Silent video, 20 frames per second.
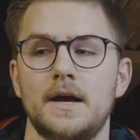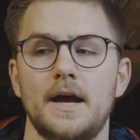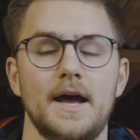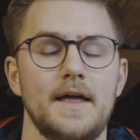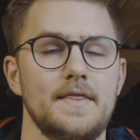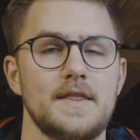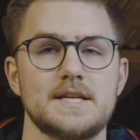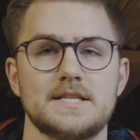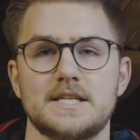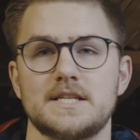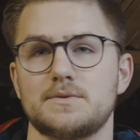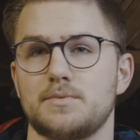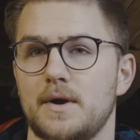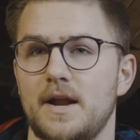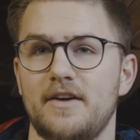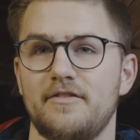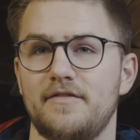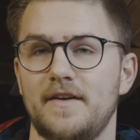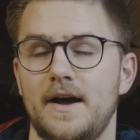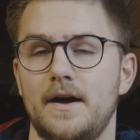and this is what
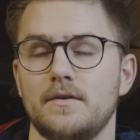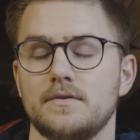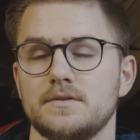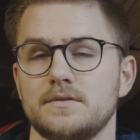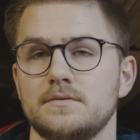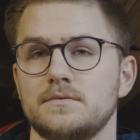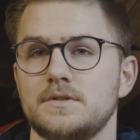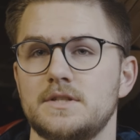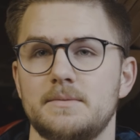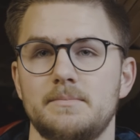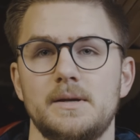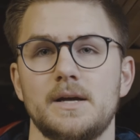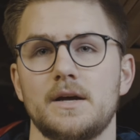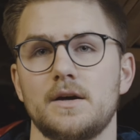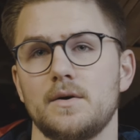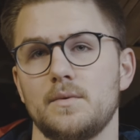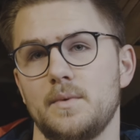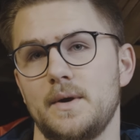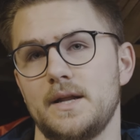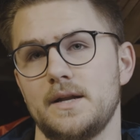I found to be a
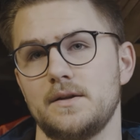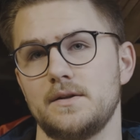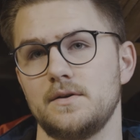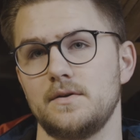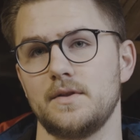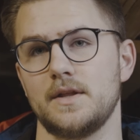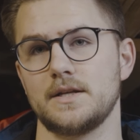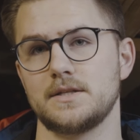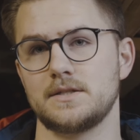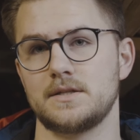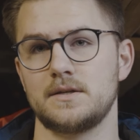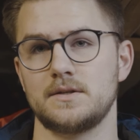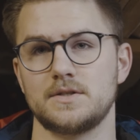good way to do this.